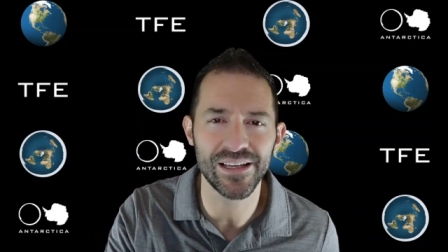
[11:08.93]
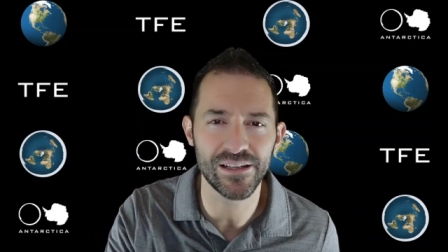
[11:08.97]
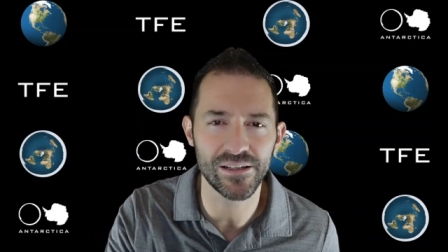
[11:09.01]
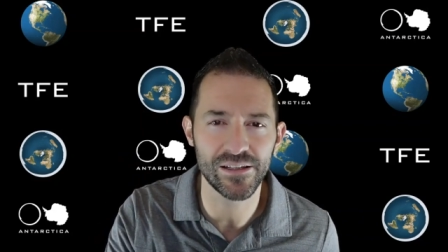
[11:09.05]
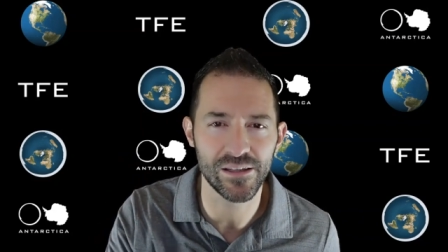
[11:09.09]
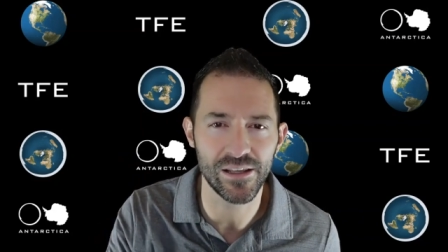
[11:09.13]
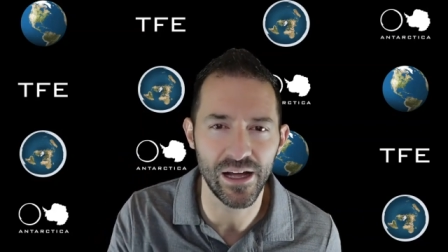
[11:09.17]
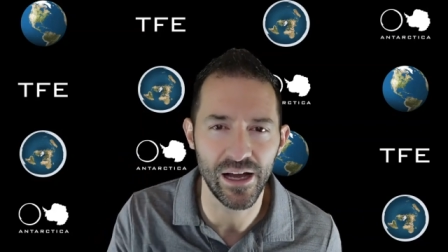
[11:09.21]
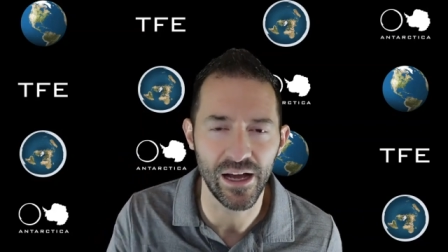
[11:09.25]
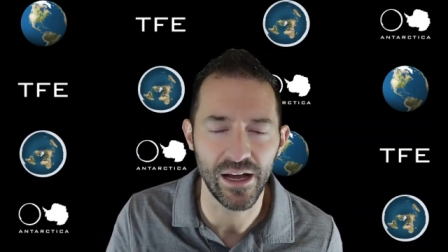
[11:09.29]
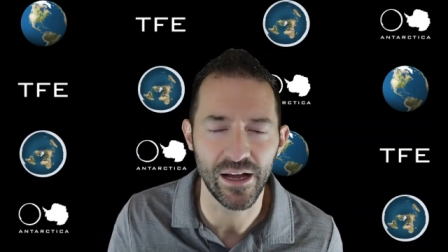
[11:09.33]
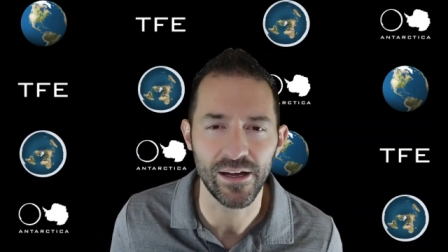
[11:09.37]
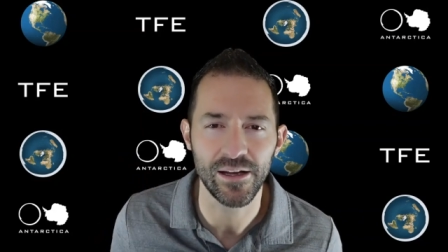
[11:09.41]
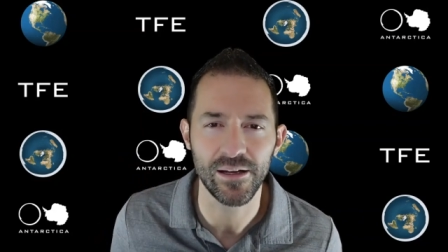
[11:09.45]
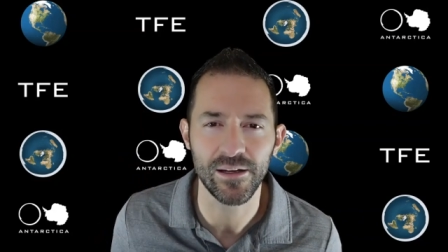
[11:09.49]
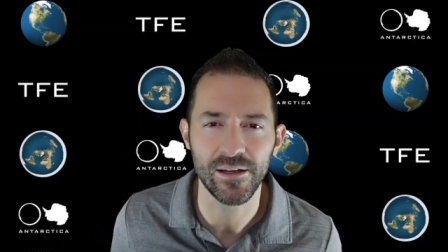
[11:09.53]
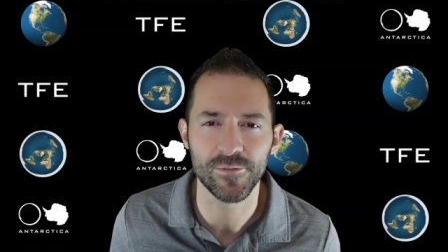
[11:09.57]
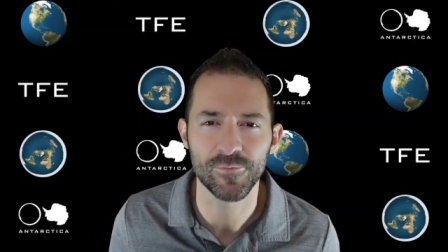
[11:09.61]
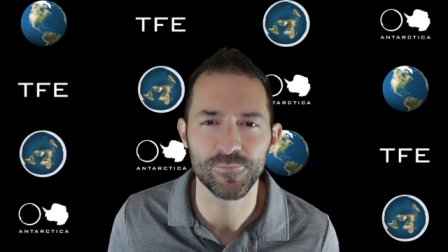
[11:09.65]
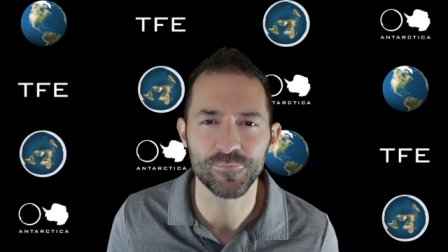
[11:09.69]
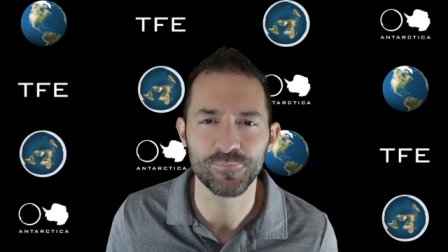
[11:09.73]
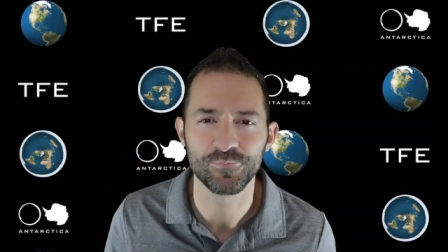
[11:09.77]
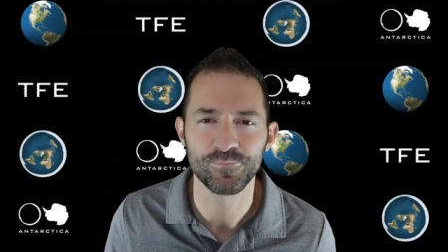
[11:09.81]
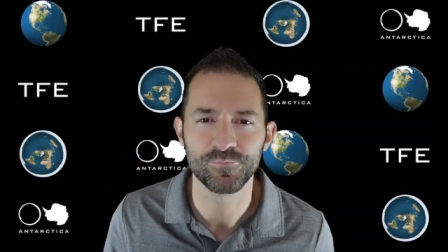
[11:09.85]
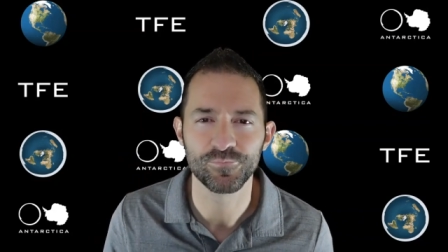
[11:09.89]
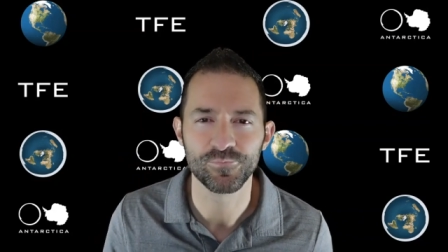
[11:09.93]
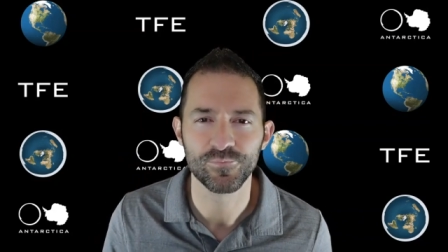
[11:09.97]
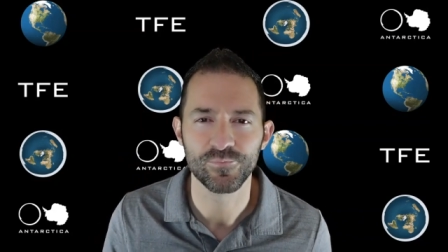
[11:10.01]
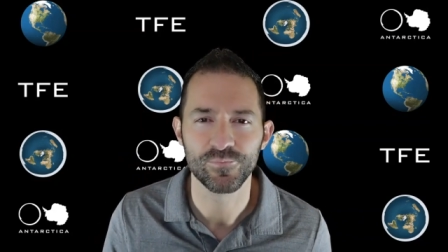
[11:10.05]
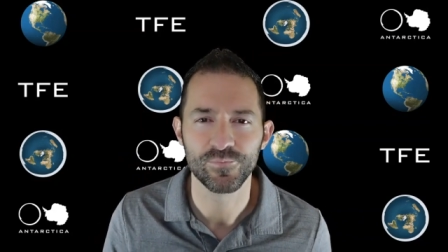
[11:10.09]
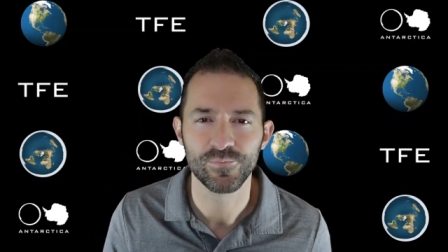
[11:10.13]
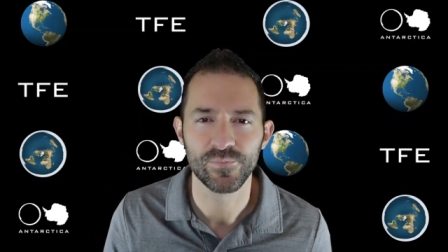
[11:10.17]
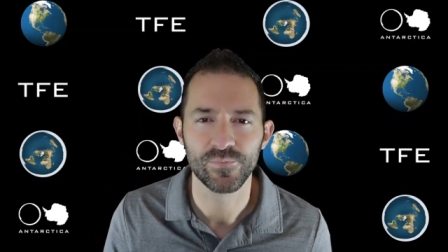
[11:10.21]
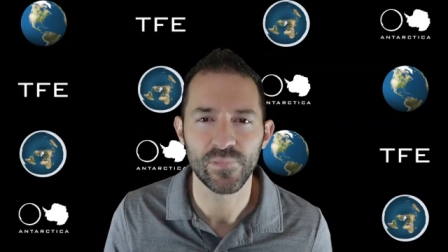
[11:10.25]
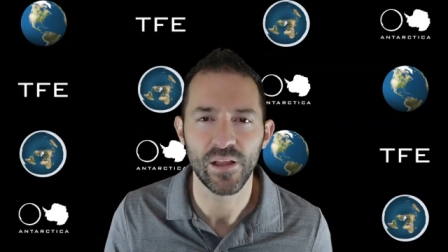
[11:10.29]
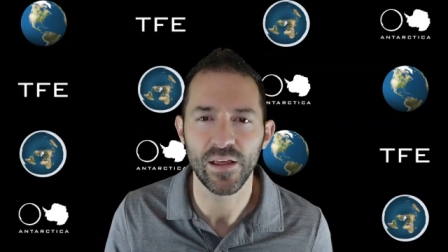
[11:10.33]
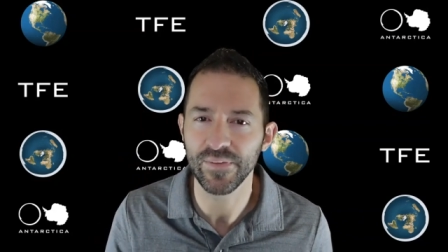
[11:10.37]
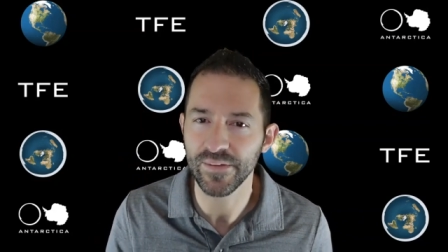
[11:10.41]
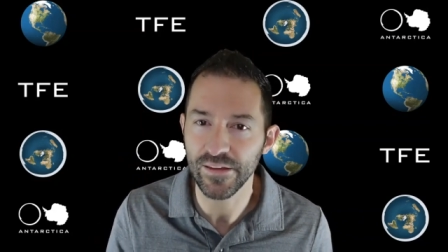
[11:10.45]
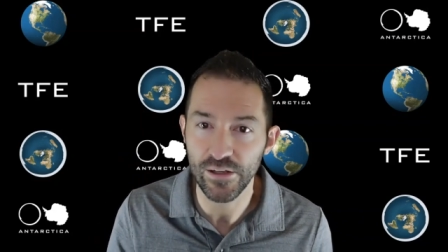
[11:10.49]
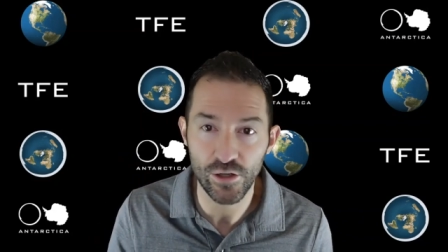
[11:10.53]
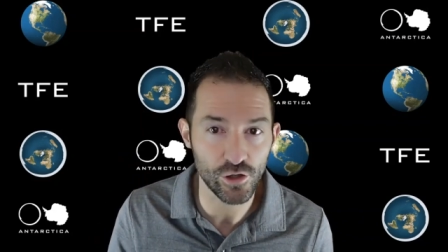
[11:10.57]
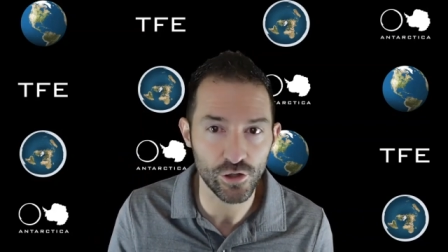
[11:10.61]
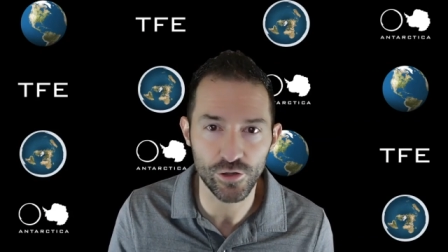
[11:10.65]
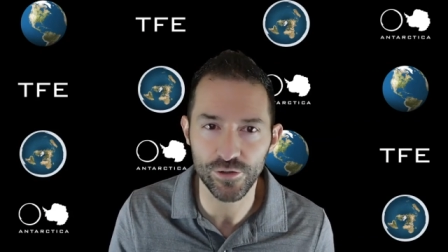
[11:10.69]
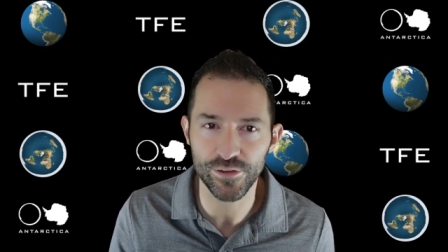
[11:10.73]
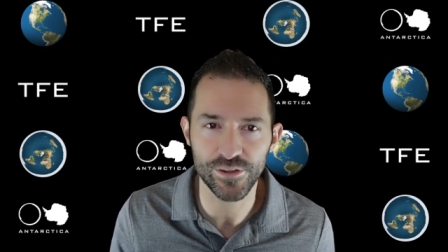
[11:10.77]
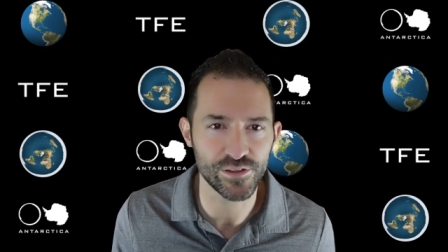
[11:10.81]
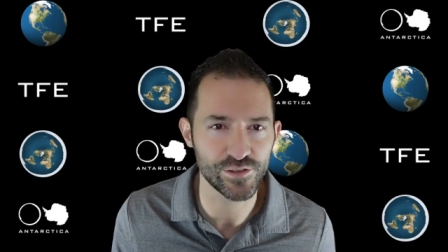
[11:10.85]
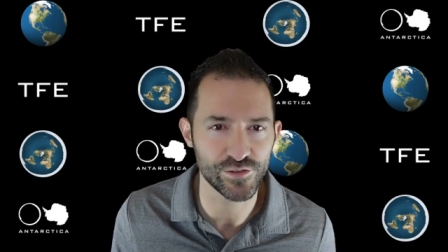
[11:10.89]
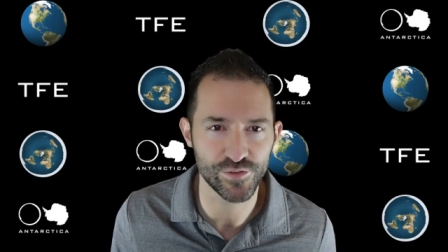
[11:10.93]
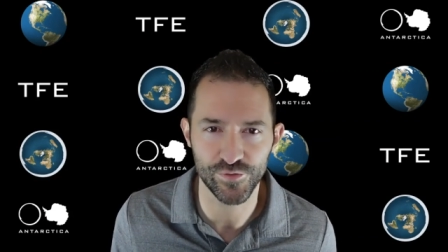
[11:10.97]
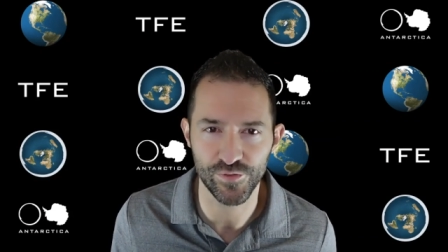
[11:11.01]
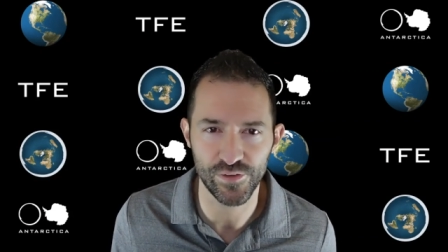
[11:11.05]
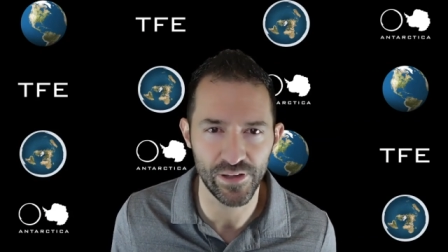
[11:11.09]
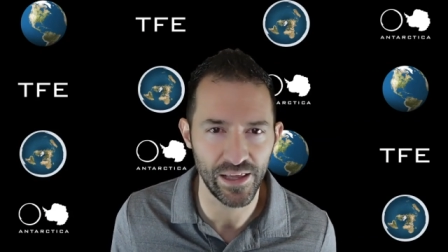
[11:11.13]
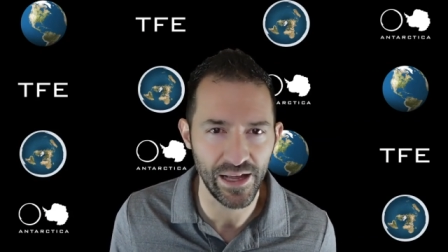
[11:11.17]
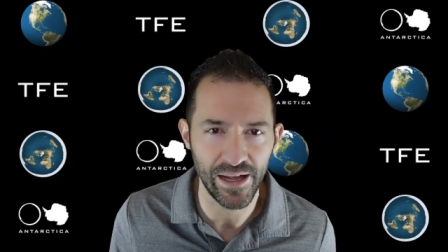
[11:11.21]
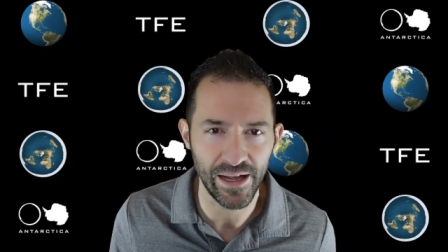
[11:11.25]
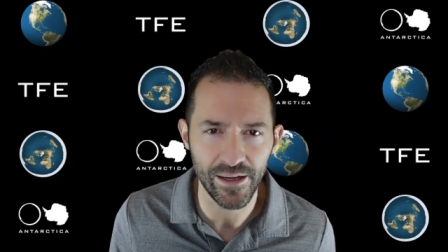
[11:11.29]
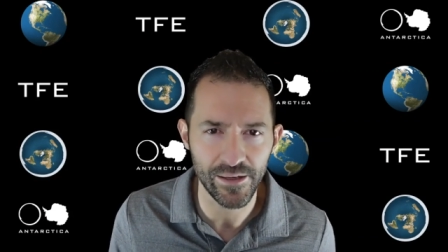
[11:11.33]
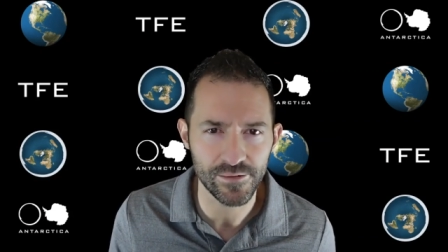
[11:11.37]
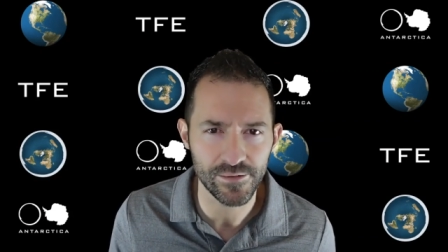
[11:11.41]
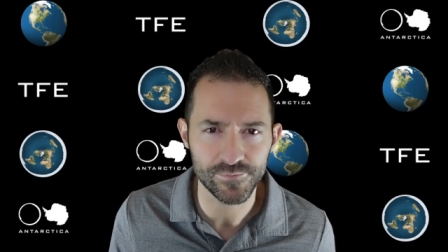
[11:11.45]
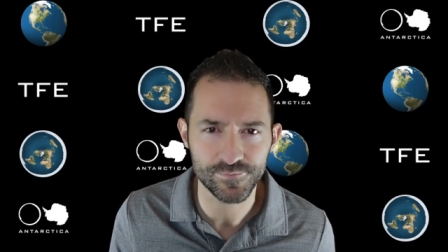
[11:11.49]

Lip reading: lie and the earth is flat,